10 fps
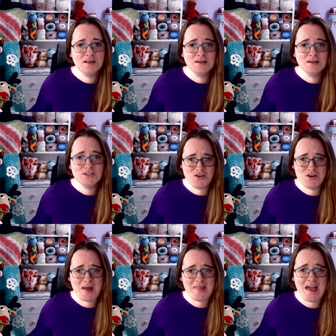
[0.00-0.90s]
Sorry
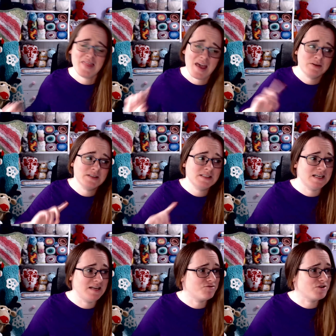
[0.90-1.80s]
about that. That was
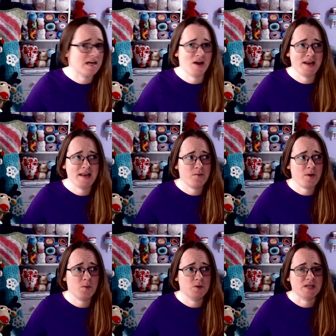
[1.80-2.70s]
delivery guy. Now,
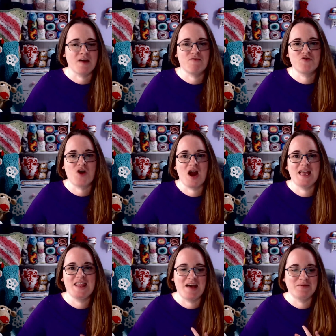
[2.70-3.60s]
where was I?
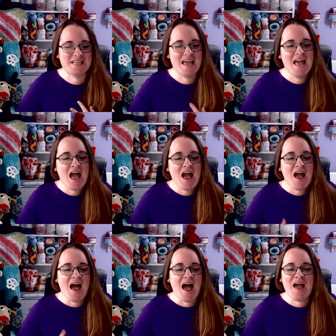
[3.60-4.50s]
Right, that was it.
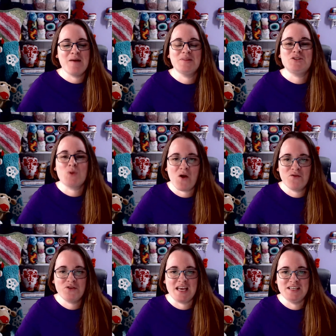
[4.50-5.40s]
The
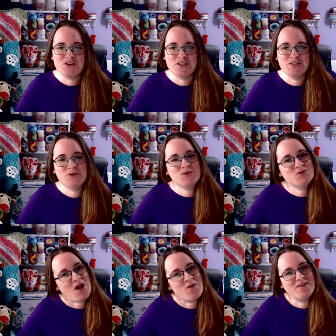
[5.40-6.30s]
12 days of Christmas,
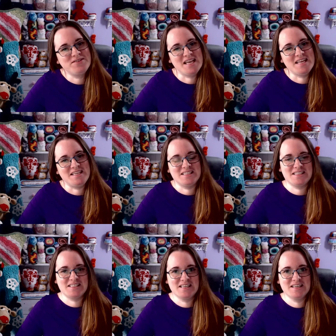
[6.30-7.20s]
although I've said
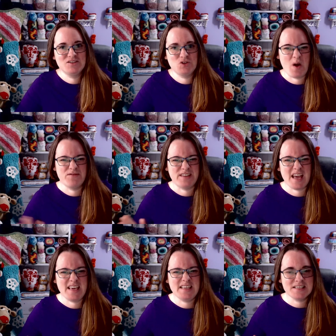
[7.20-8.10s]
it's 12
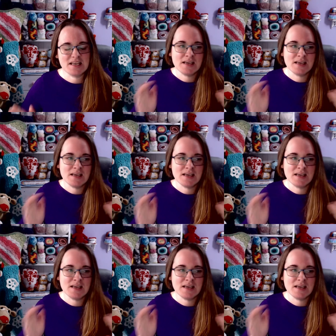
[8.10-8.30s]
days,